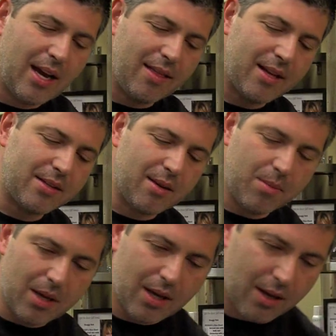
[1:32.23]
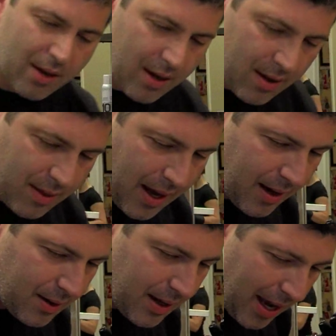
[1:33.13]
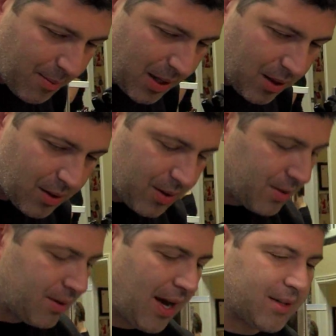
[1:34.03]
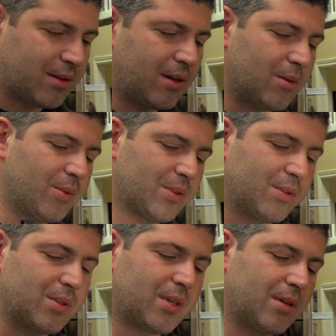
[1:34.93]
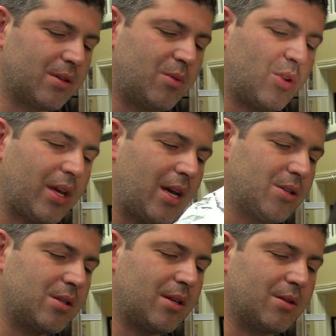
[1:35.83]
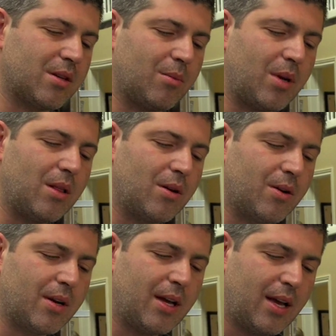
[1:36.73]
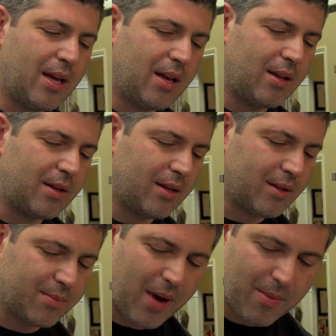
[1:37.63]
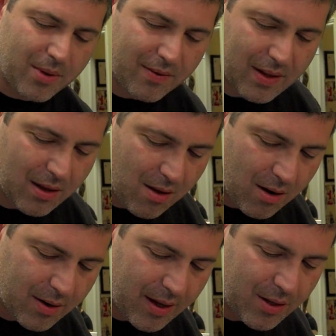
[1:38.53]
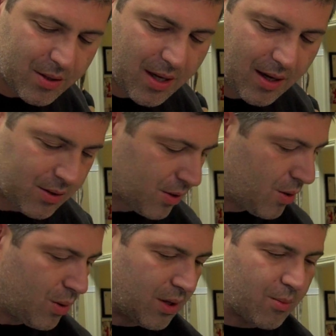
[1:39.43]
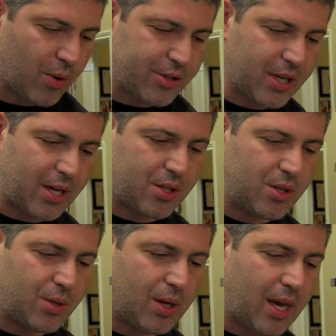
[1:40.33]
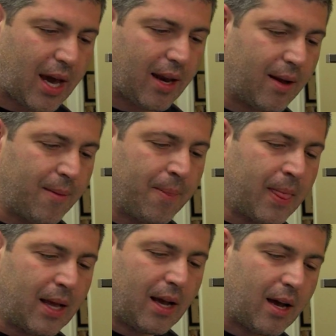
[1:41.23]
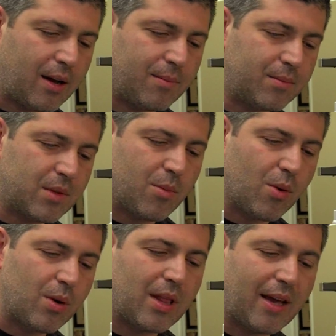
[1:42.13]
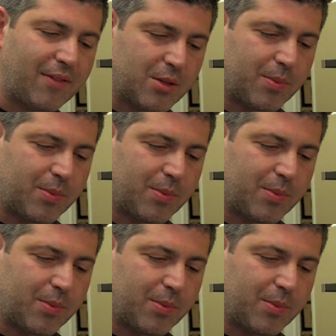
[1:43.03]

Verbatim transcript: And that's something that can be learned. Excellent interpersonal skills and communication skills can be learned. And it's my belief that the longer that you stay in school and the more education you get, um, the more life